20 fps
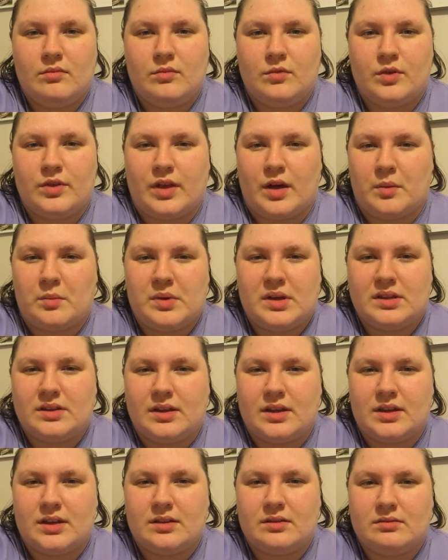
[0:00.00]
without being
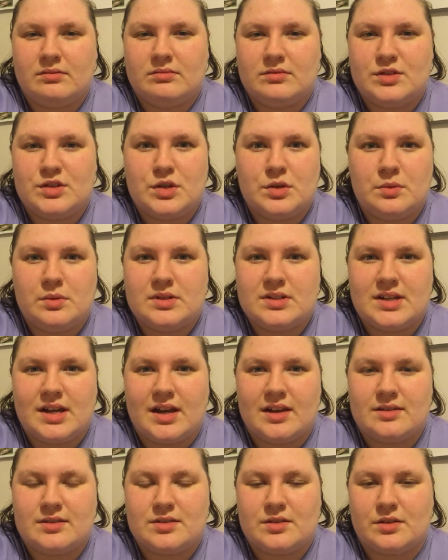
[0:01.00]
like too
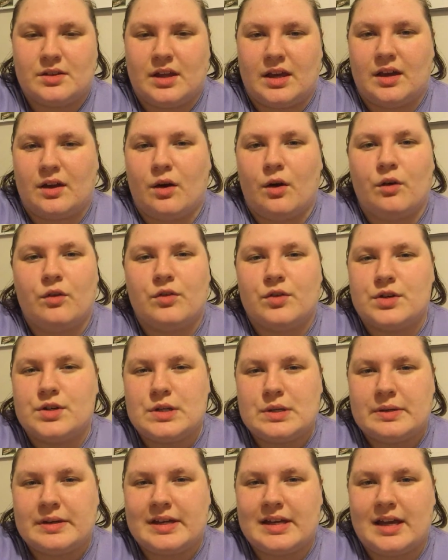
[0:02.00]
intense or like
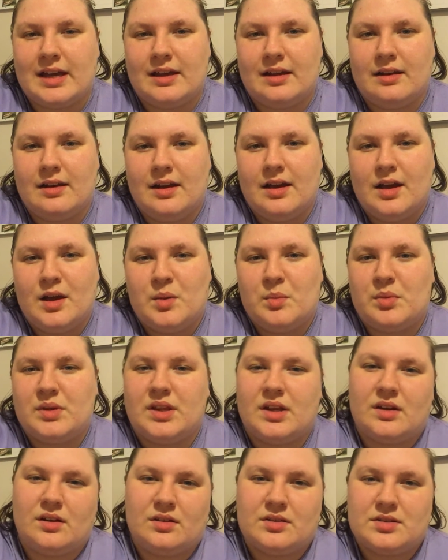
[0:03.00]
overdoing it, but
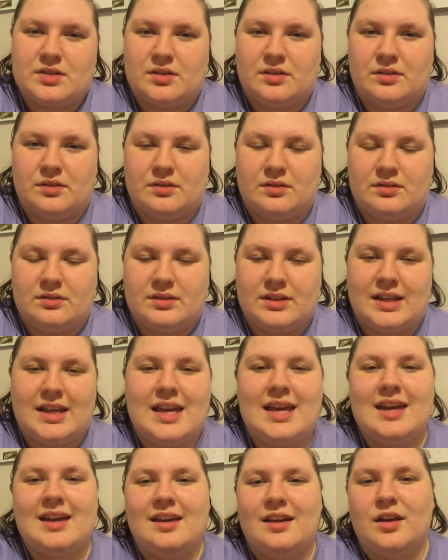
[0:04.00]
then also like
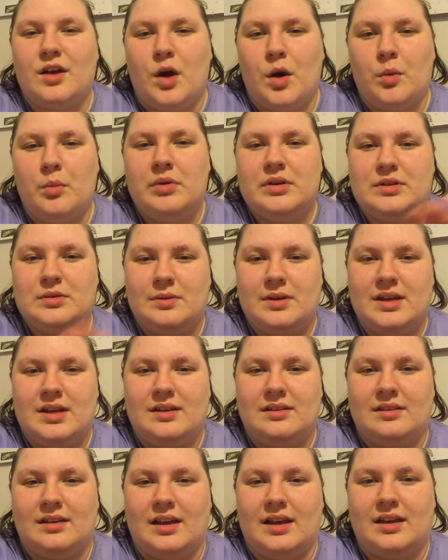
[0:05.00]
he can go
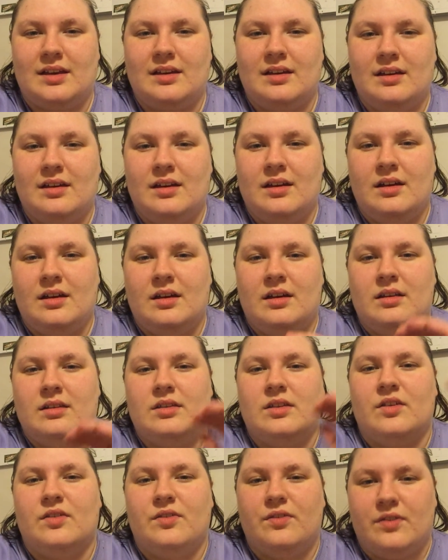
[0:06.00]
between like
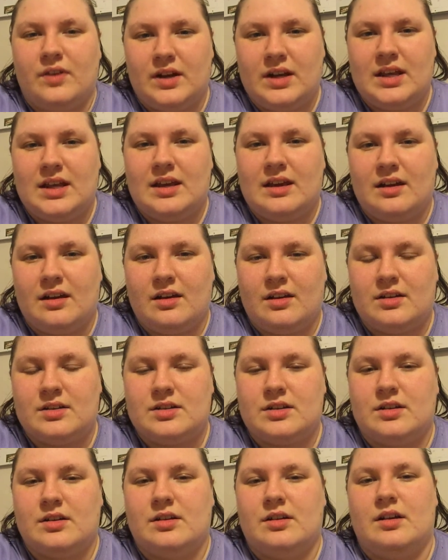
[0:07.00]
the funny
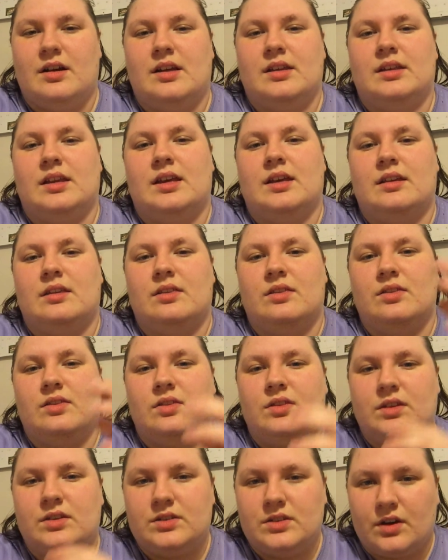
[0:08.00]
character and like
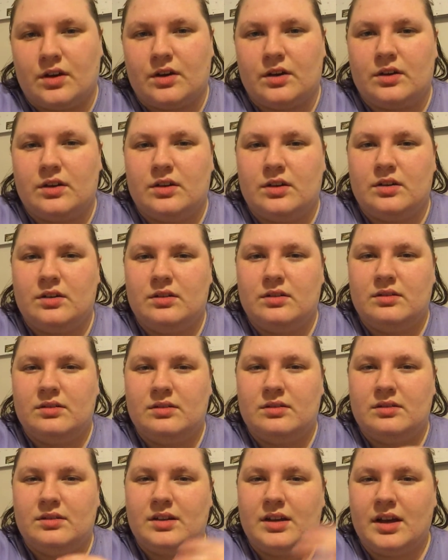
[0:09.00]
the dark
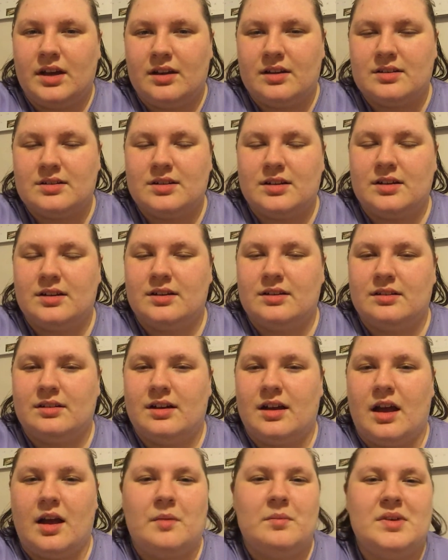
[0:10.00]
character.
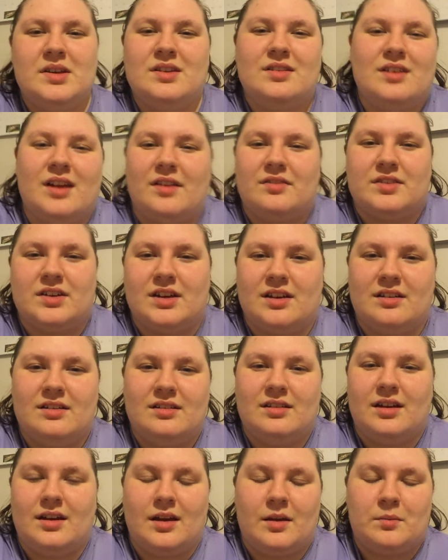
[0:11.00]
I mean,
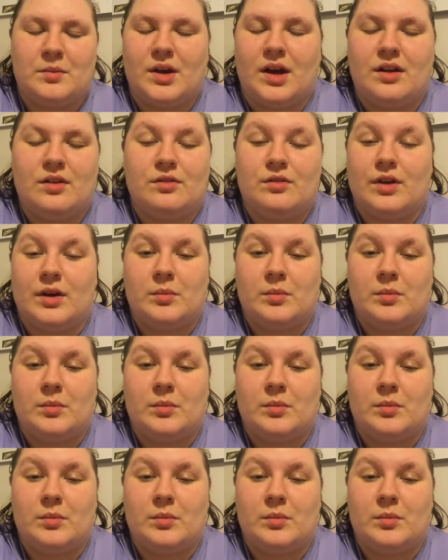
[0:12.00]
I'm kind of